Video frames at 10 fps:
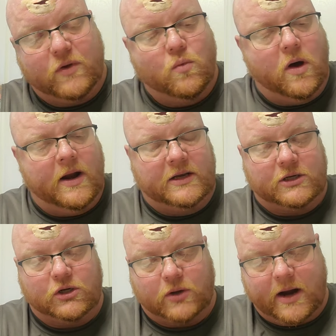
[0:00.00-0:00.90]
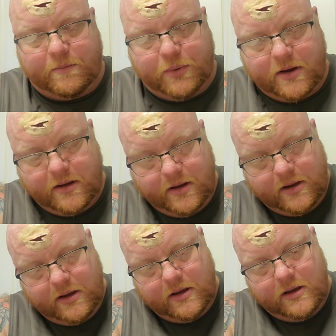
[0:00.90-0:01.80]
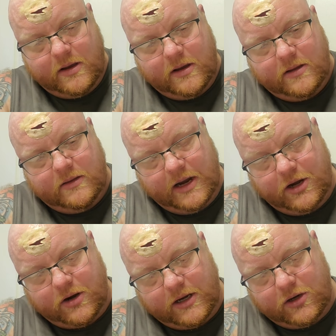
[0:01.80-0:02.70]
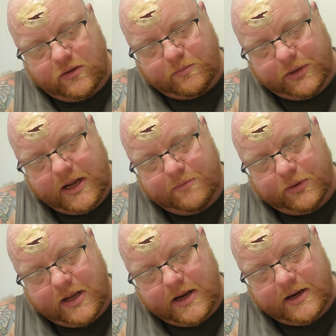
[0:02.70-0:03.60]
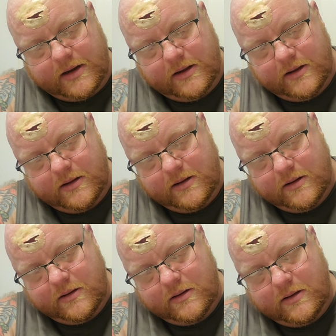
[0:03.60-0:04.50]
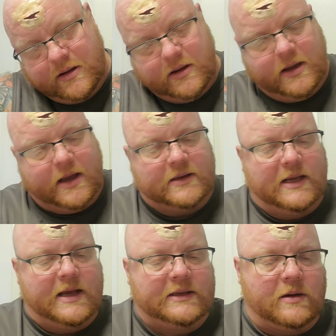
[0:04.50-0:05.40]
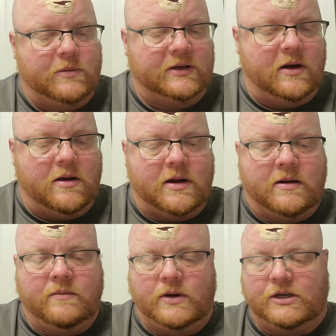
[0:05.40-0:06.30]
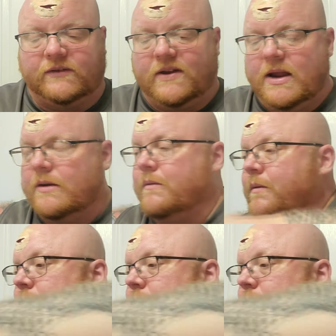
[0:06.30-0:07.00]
you want it to drip, then you could do the blood. Yeah, see, that's almost gone, which is fine.